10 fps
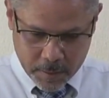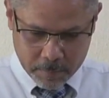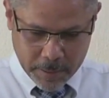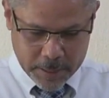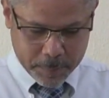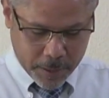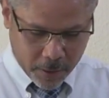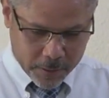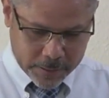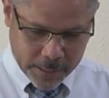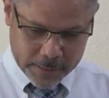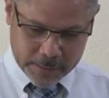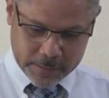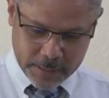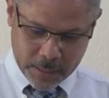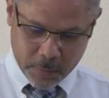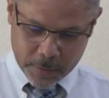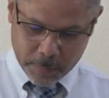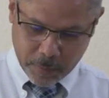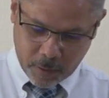but it prioritizes dealing with
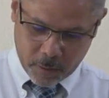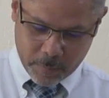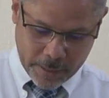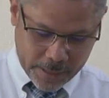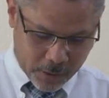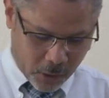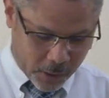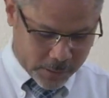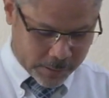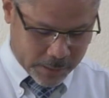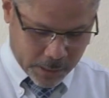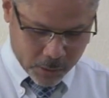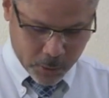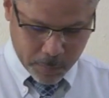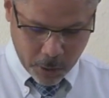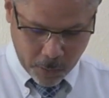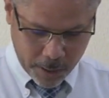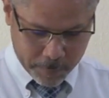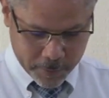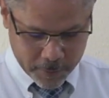the problem and not trying to blow
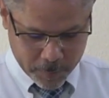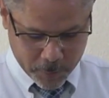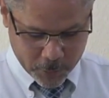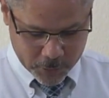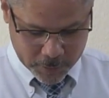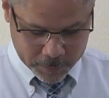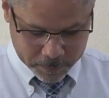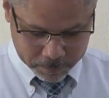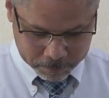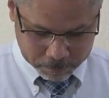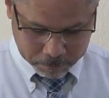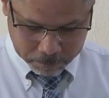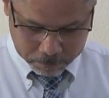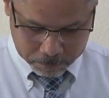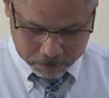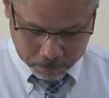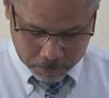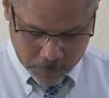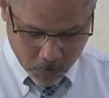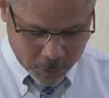up the person.
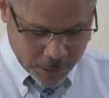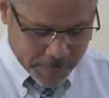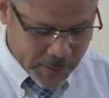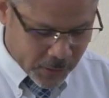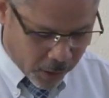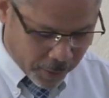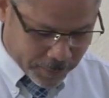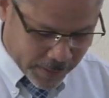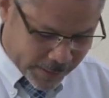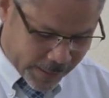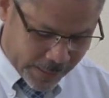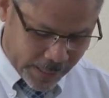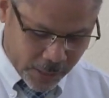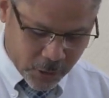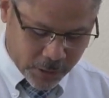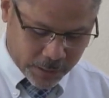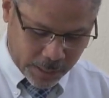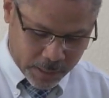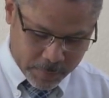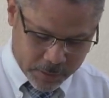What James is after is the relational
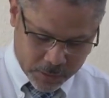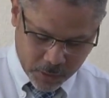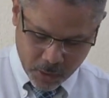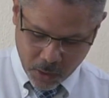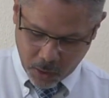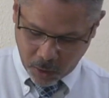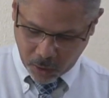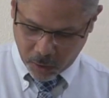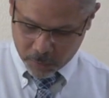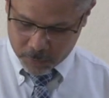element of